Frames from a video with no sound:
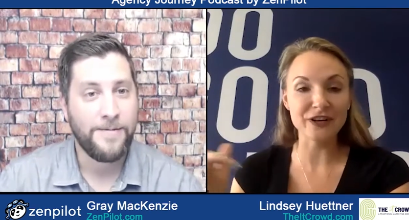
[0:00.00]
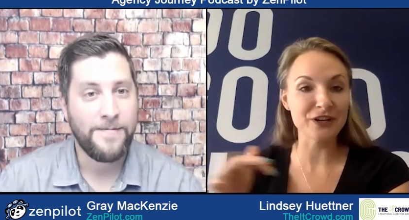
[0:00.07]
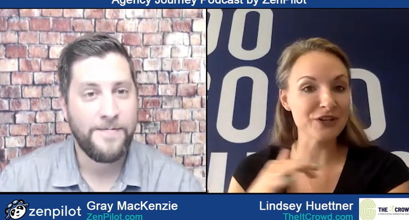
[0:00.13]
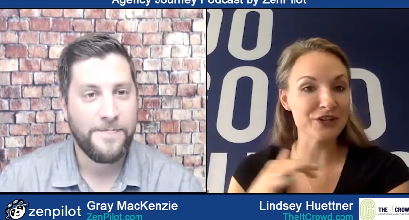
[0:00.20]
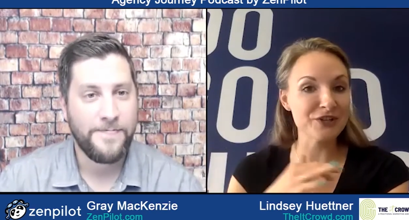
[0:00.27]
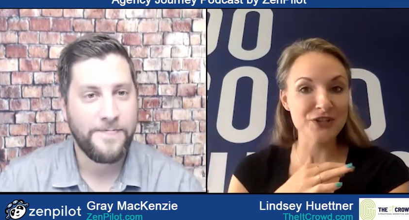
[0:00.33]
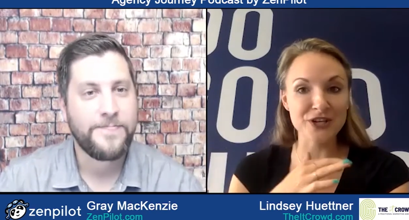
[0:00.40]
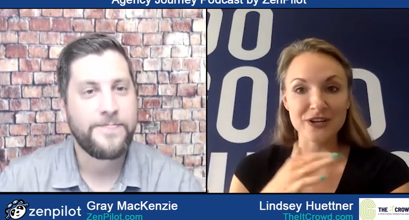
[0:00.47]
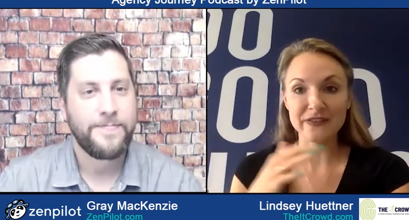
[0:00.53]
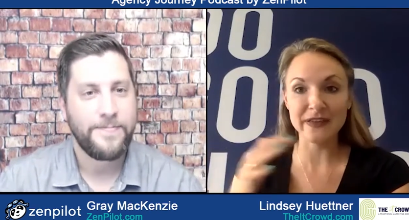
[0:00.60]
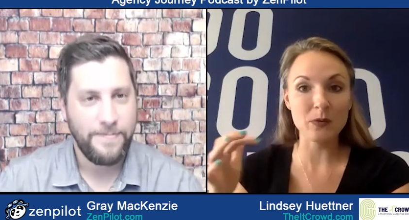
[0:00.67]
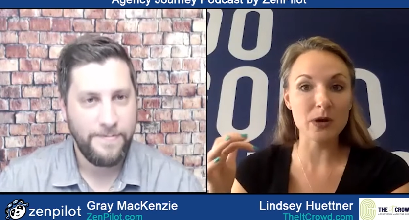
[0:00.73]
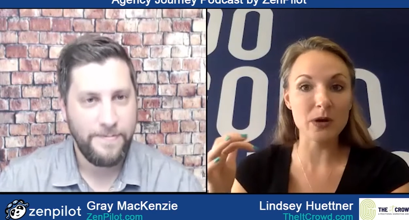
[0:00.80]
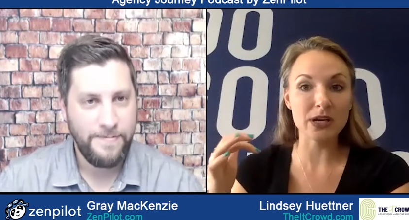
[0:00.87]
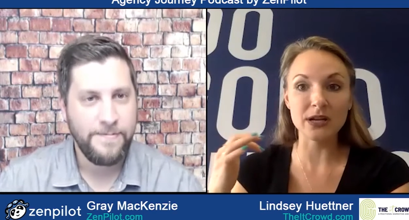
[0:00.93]
Speaker 1: furniture.
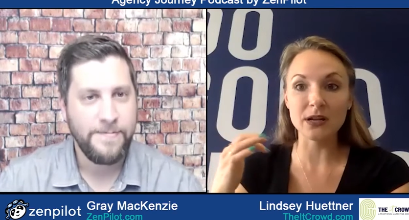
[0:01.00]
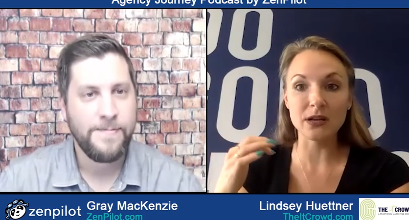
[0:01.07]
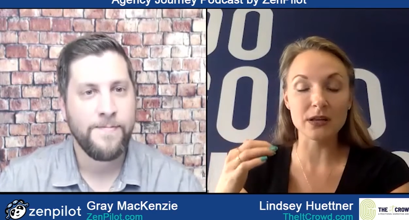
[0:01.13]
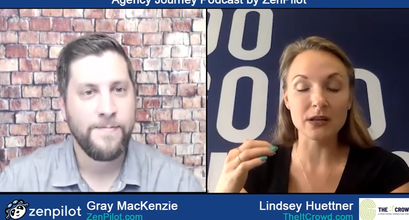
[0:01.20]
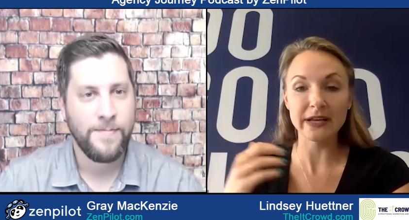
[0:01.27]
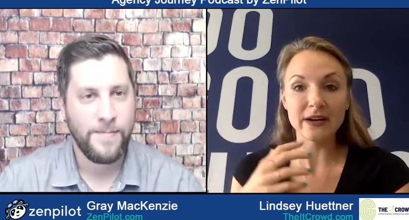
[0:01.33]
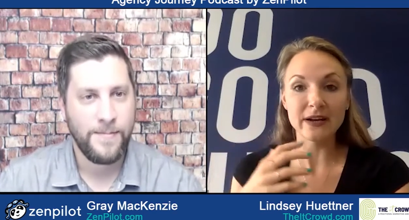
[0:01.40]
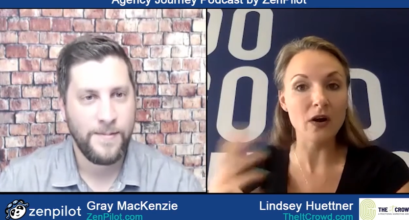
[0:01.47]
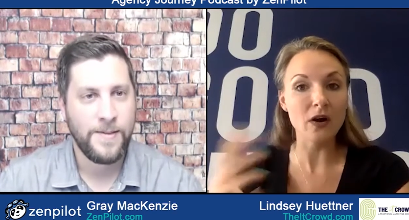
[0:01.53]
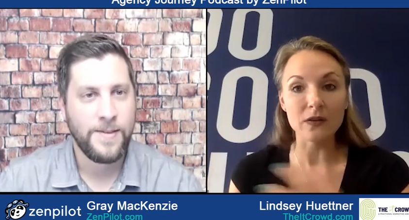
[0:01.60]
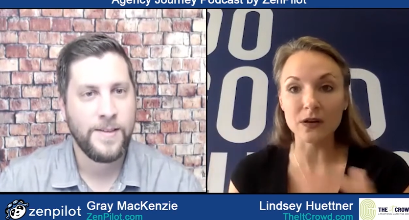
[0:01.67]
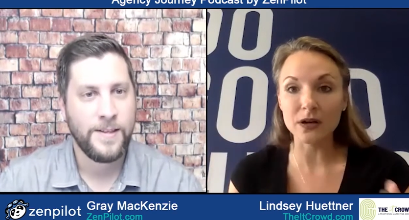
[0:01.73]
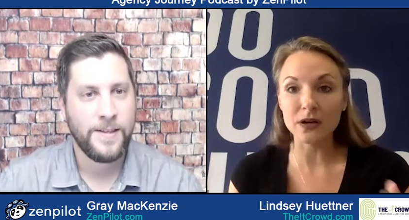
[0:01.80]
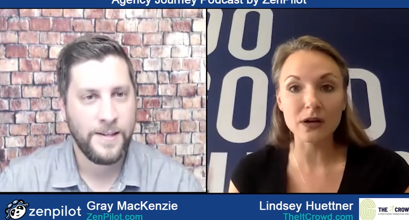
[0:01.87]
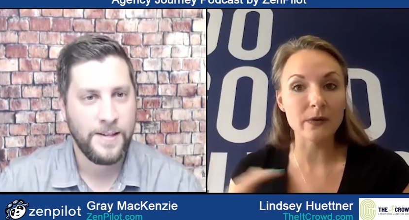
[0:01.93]
They wanted like all
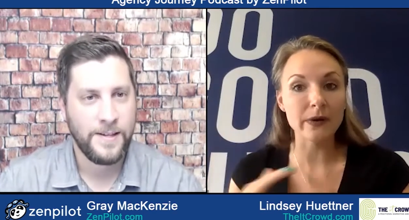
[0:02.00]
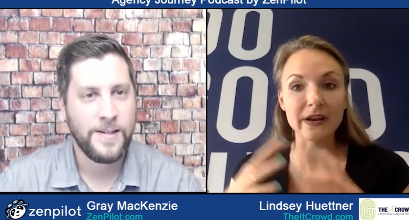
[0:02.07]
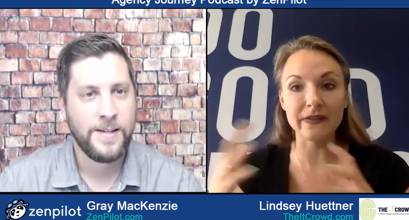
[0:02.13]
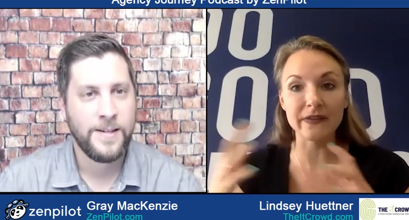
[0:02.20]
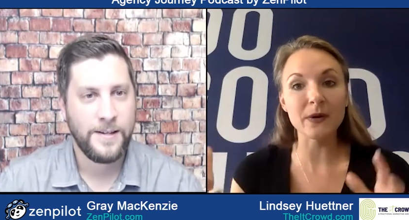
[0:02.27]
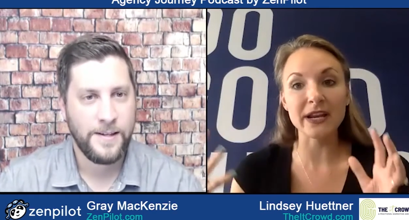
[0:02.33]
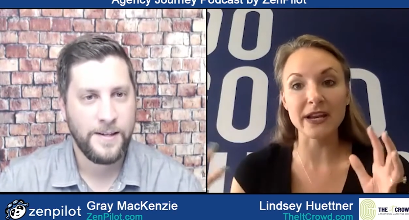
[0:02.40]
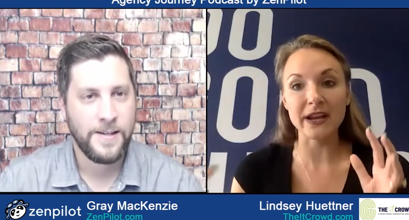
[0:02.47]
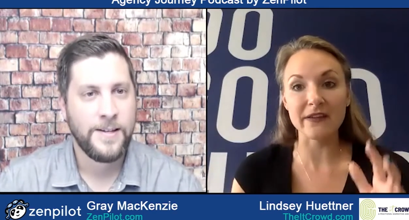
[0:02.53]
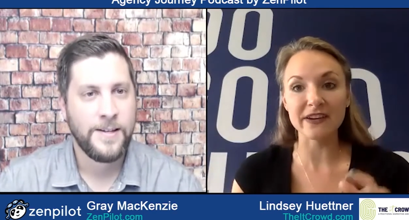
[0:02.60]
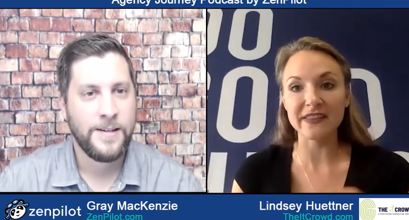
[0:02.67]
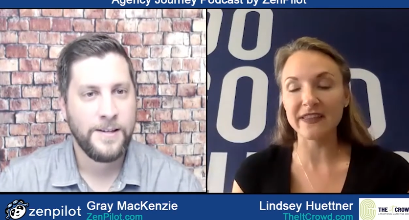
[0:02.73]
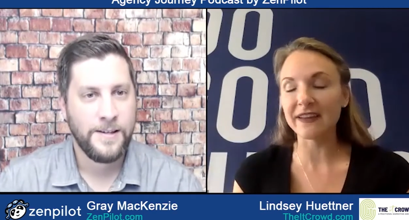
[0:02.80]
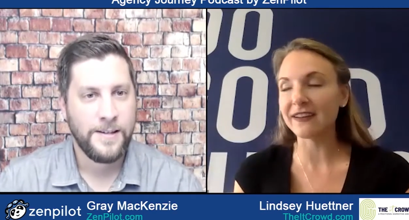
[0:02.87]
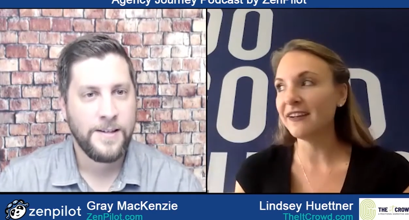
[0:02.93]
the cookware. They wanted
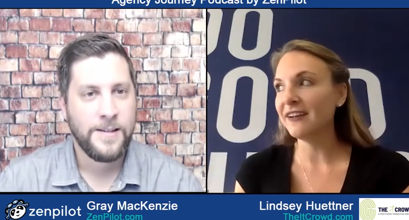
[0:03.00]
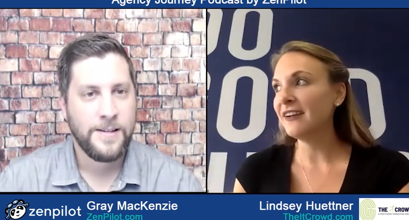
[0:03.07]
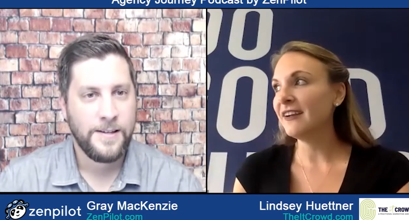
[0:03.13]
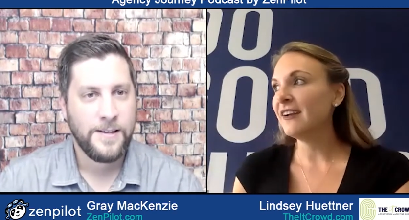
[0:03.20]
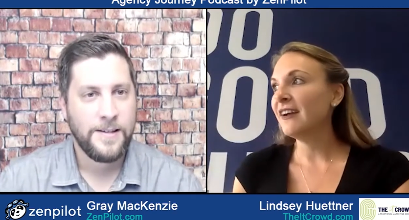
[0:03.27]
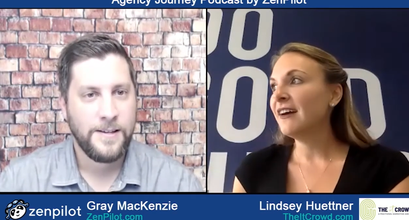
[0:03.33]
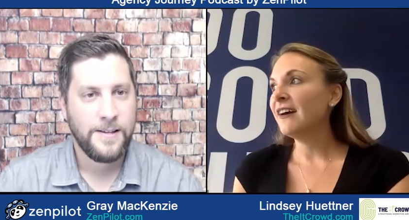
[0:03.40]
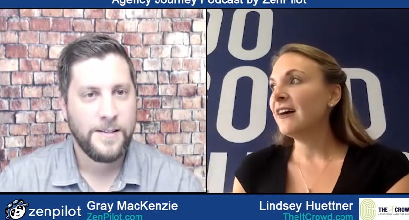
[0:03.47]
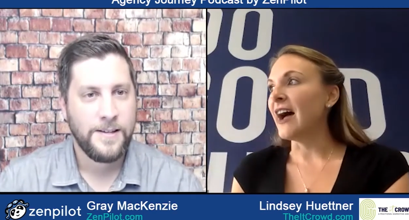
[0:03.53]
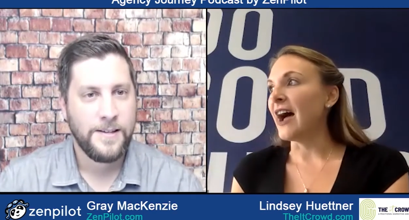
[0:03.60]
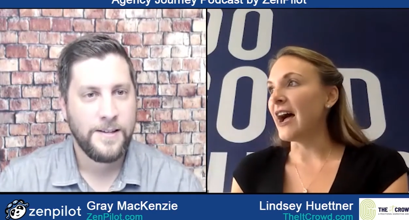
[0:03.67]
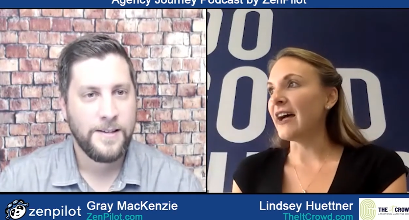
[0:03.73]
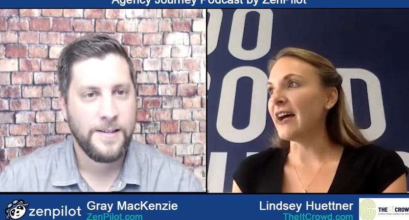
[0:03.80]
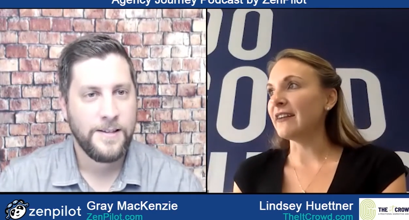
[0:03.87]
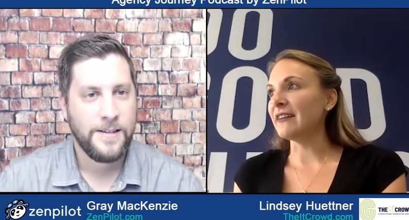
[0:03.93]
everything.
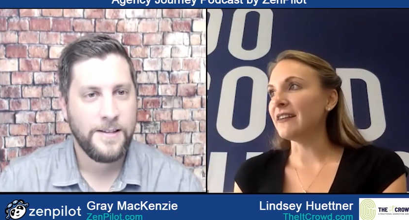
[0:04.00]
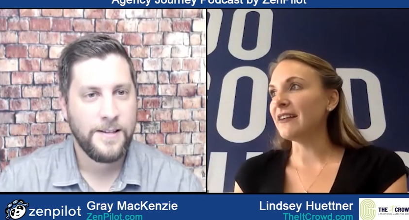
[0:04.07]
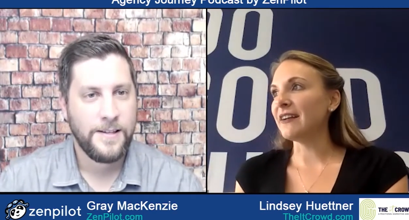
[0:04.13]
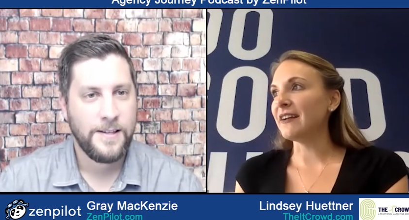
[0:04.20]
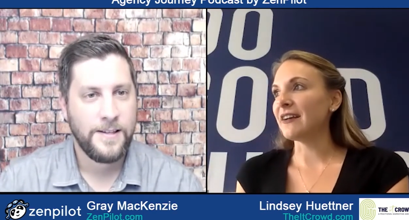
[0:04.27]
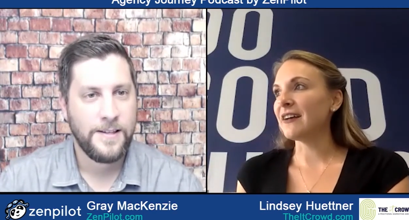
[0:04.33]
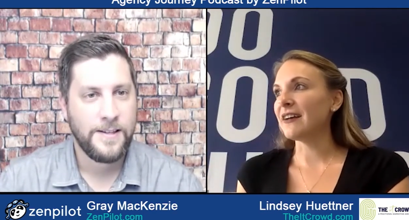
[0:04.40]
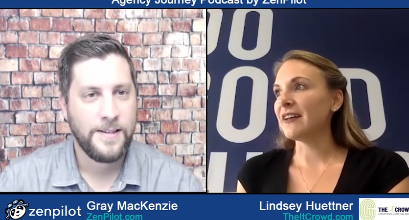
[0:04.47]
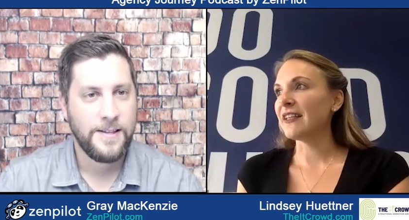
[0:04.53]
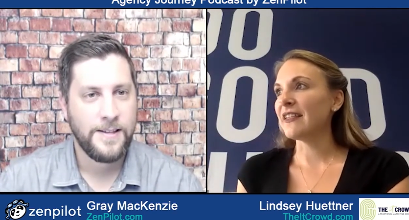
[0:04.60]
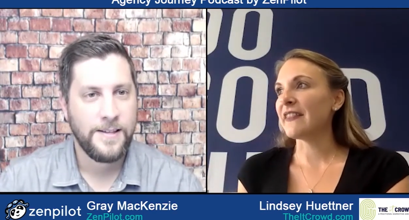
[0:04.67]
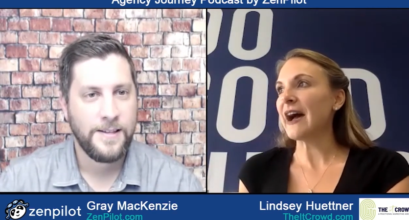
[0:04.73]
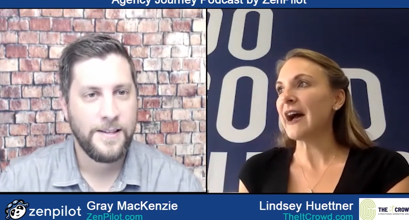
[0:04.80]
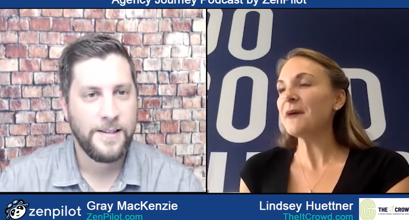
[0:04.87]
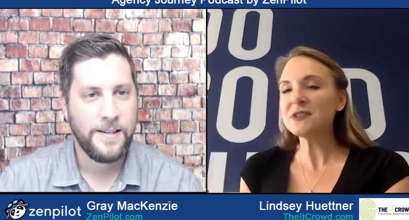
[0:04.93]
And
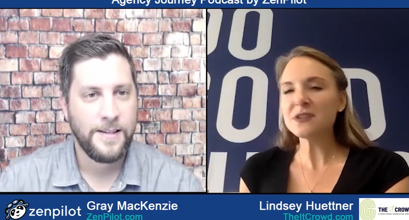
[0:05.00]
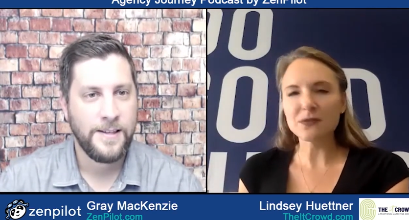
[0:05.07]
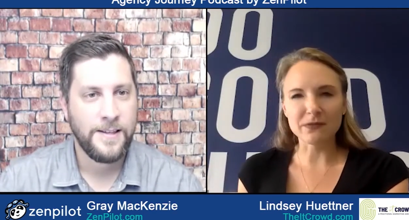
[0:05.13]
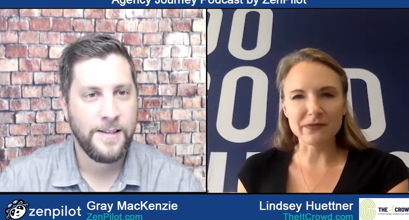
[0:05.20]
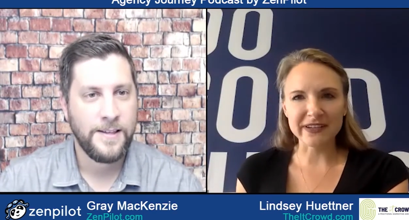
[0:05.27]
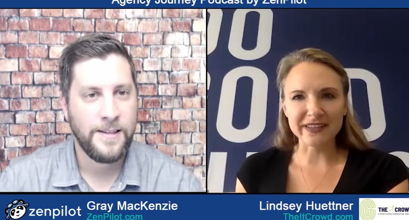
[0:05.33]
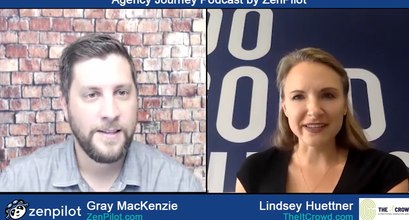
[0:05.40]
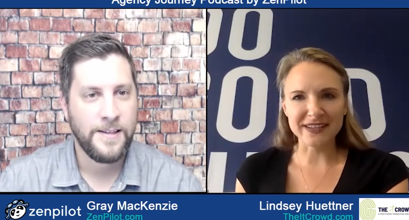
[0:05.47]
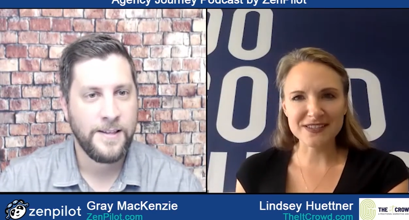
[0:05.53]
that was a really